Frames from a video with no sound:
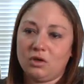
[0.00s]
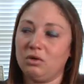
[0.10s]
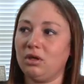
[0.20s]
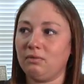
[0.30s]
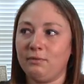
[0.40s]

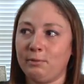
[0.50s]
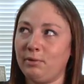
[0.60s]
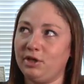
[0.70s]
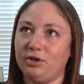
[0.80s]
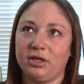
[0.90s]
Don't give
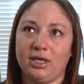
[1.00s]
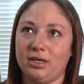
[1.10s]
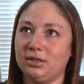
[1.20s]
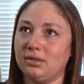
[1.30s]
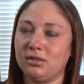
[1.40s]
up on your
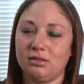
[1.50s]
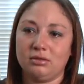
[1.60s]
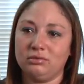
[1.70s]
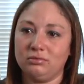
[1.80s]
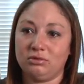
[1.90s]

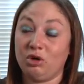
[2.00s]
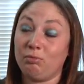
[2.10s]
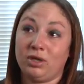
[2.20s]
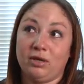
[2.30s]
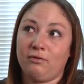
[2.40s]
kids.
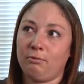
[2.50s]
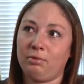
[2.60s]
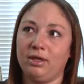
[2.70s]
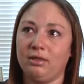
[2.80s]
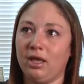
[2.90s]
Don't give
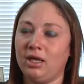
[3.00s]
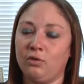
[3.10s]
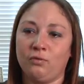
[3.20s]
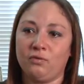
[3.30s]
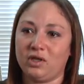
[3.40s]
up on
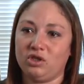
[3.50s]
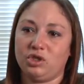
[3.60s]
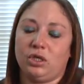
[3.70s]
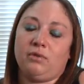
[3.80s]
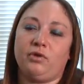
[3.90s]
life,
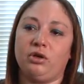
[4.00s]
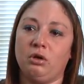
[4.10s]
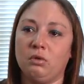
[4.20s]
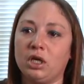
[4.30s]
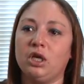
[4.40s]
because you never
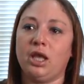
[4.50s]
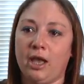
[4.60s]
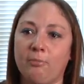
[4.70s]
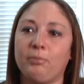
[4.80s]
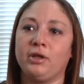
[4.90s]
know what could
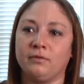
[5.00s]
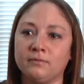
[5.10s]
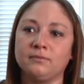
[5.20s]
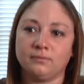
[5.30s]
happen.